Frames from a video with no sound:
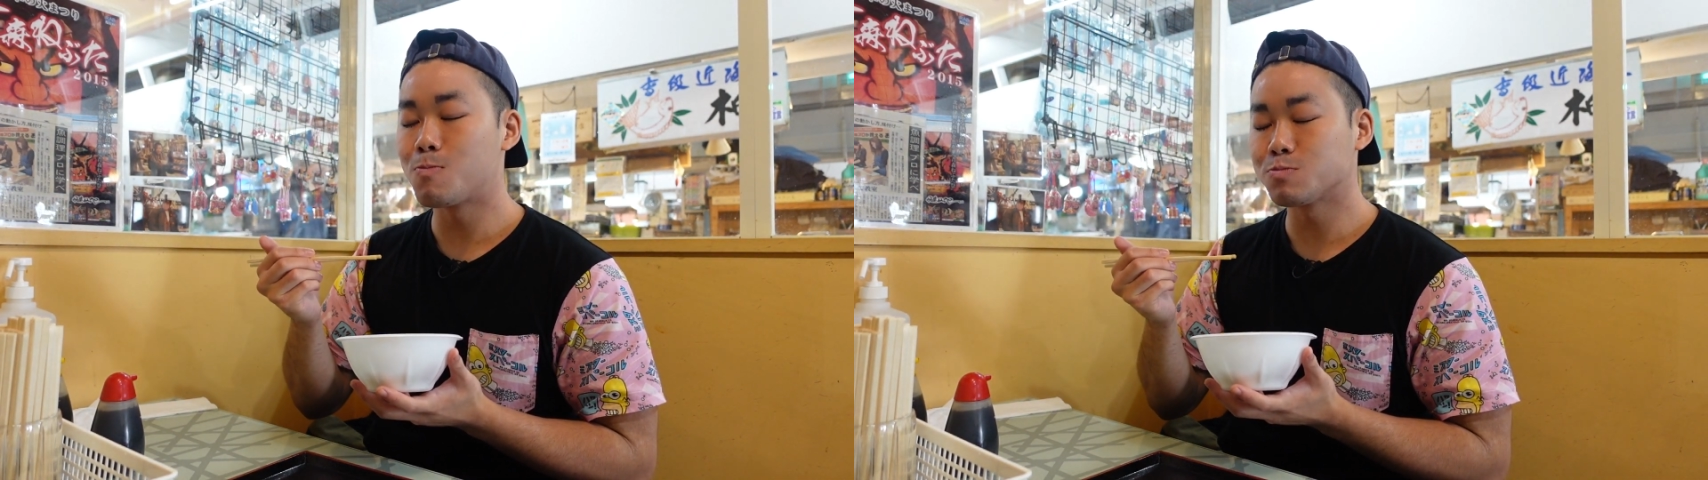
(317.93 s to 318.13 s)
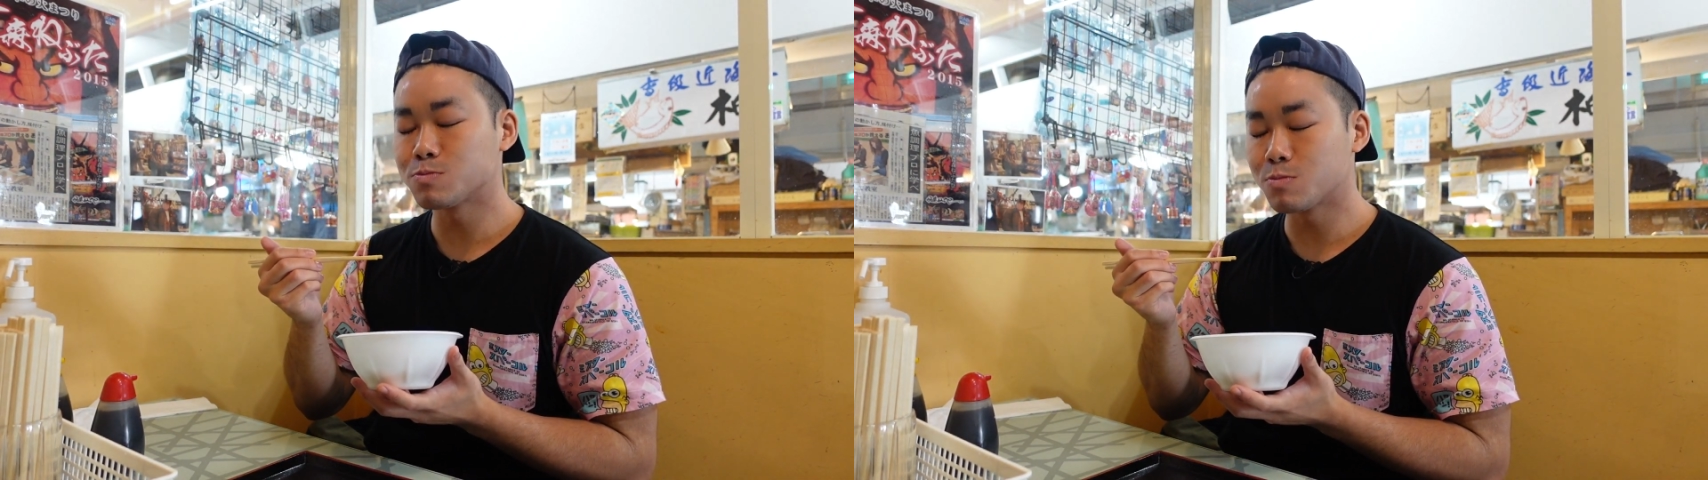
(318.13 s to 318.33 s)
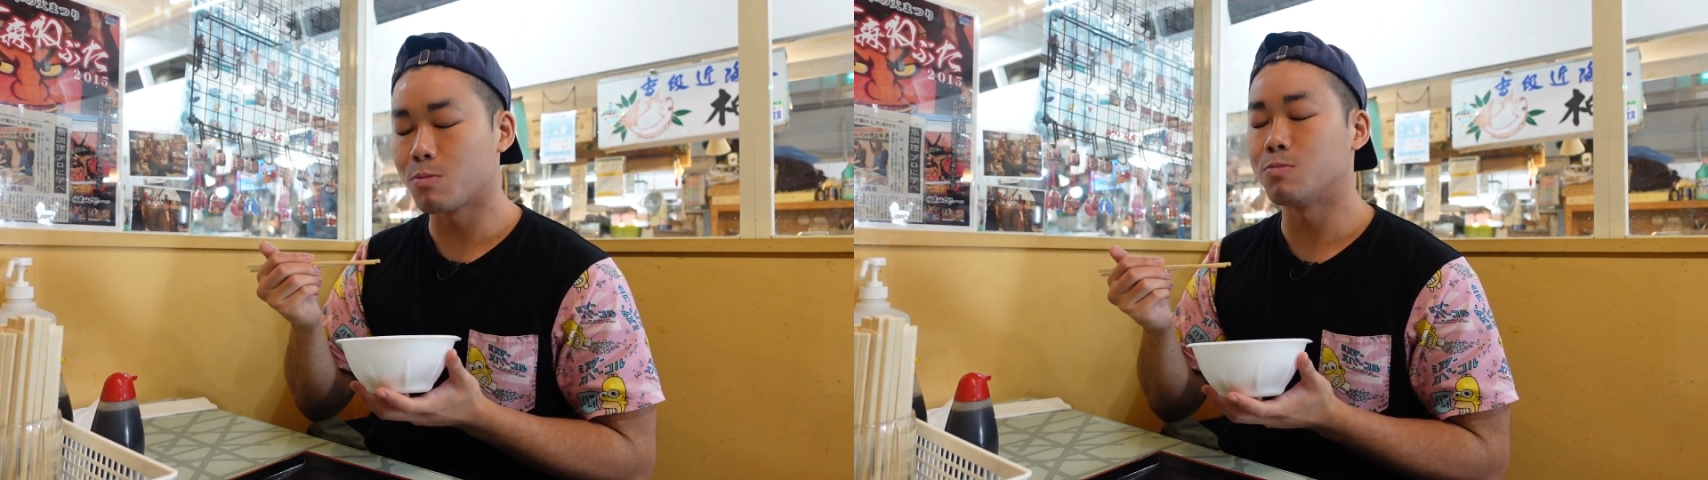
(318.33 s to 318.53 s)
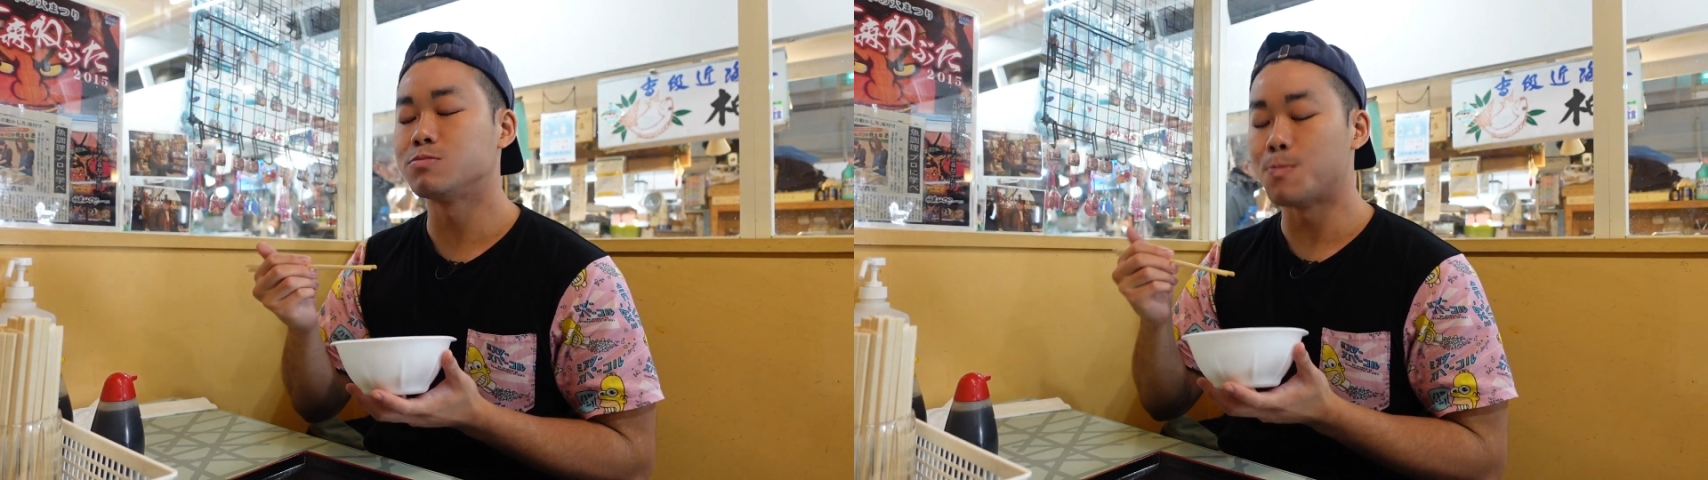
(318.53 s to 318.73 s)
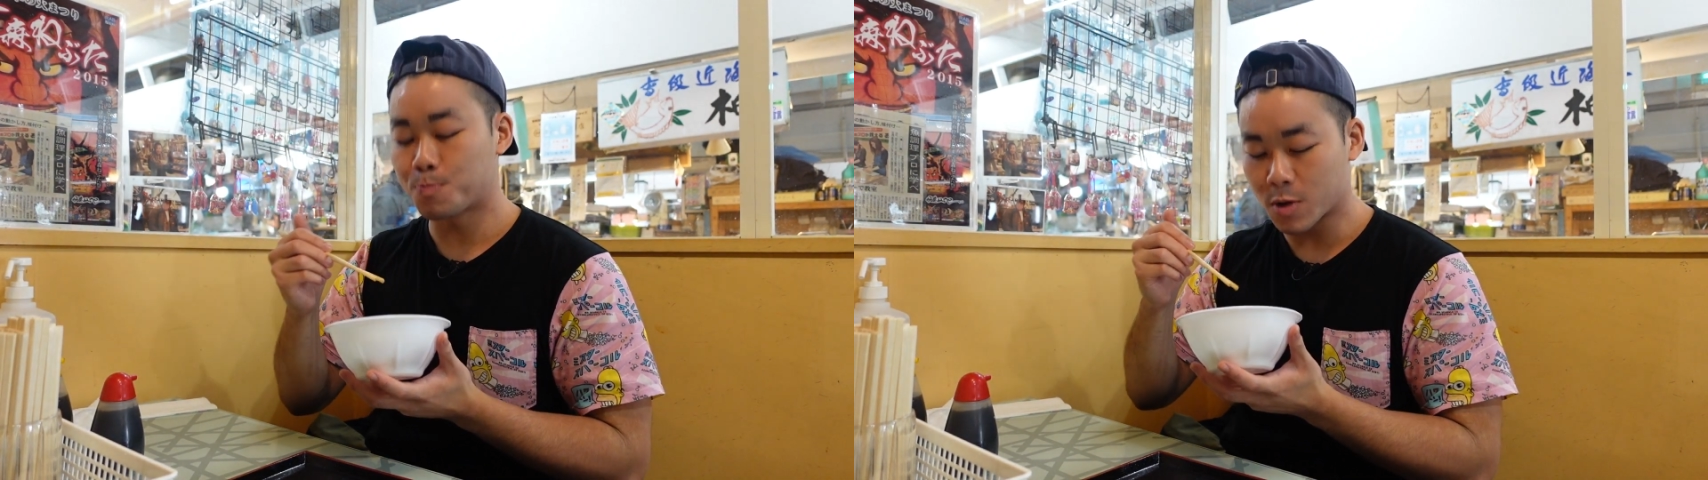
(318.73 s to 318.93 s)

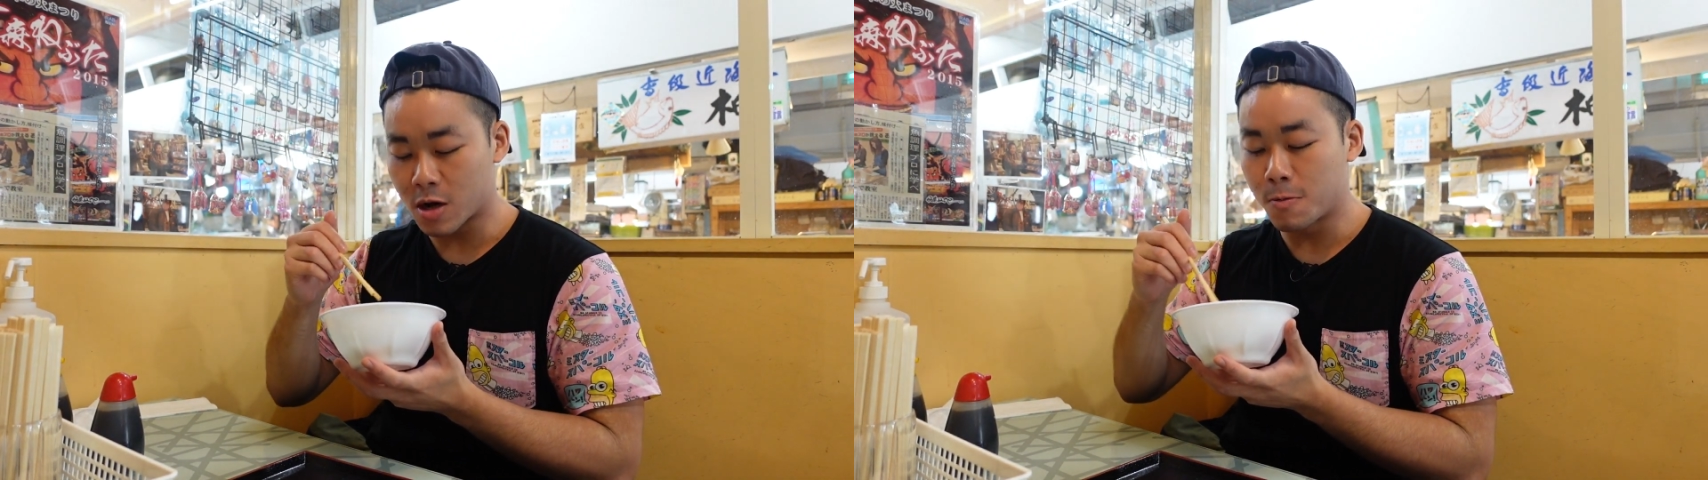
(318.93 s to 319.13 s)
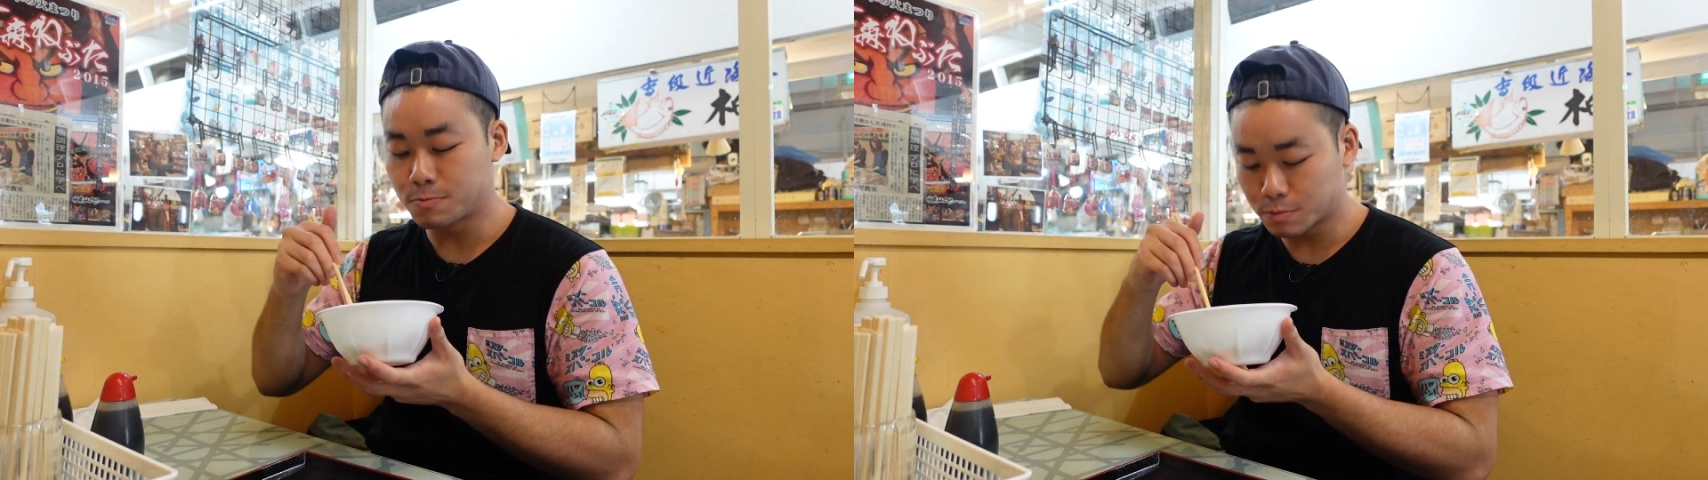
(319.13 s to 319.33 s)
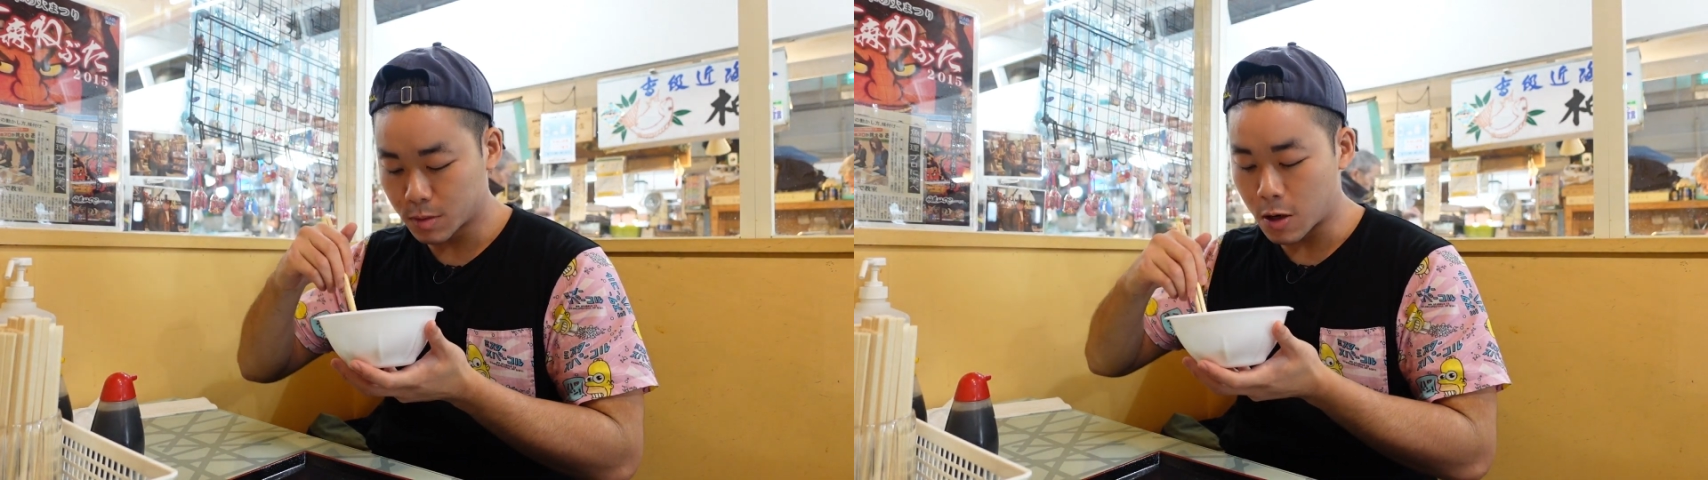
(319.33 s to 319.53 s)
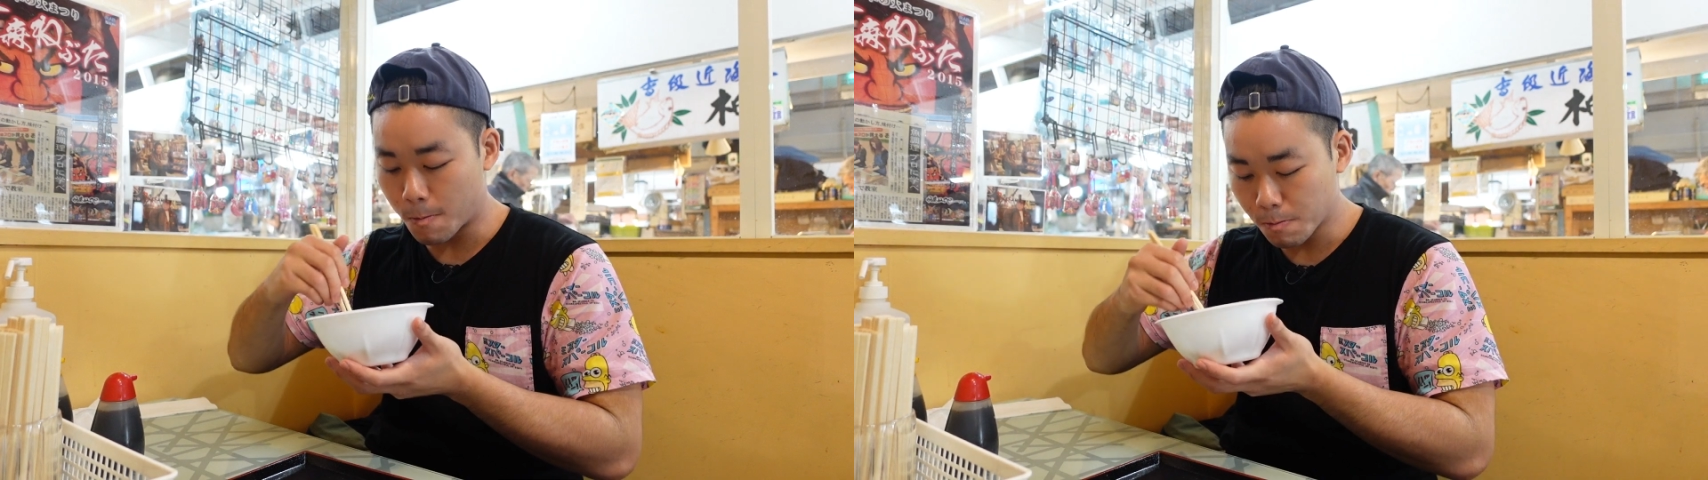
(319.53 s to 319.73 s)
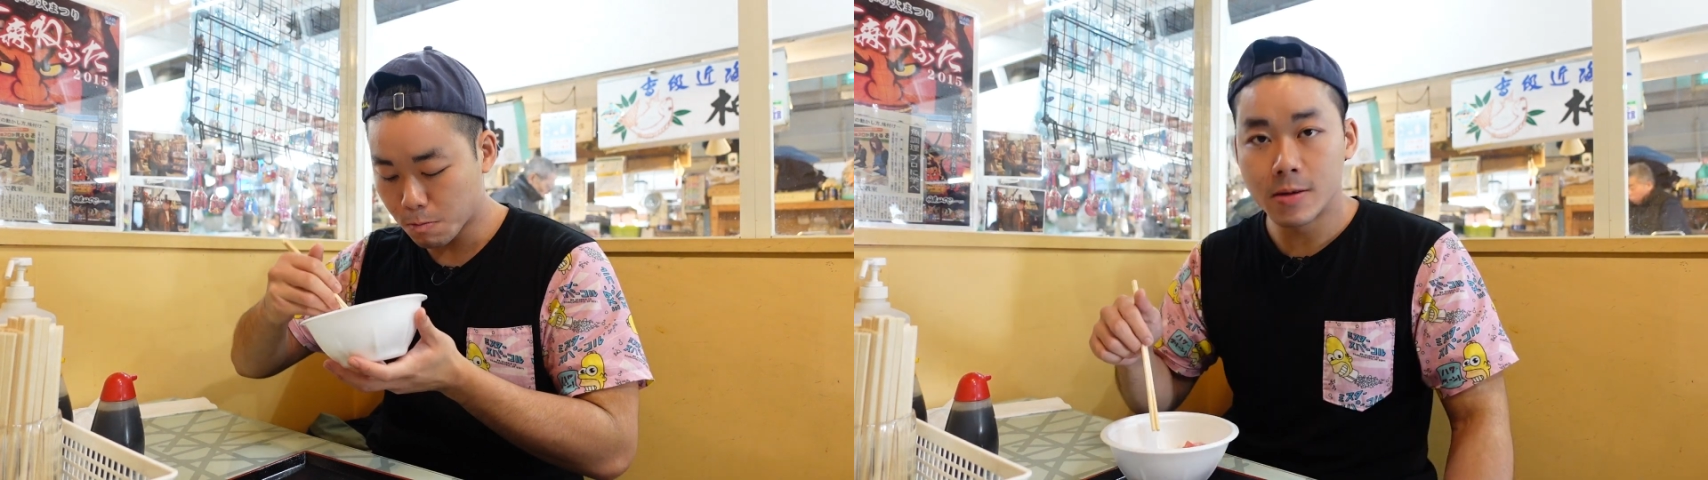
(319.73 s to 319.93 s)
Okay.
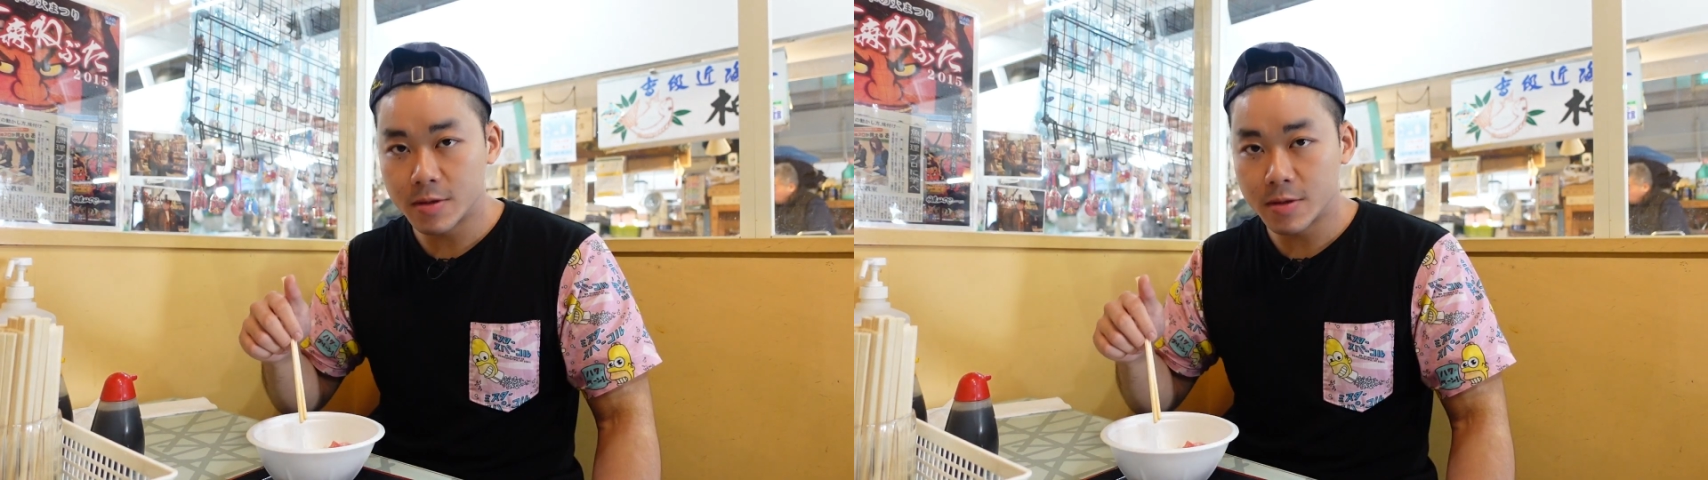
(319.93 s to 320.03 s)
Yep.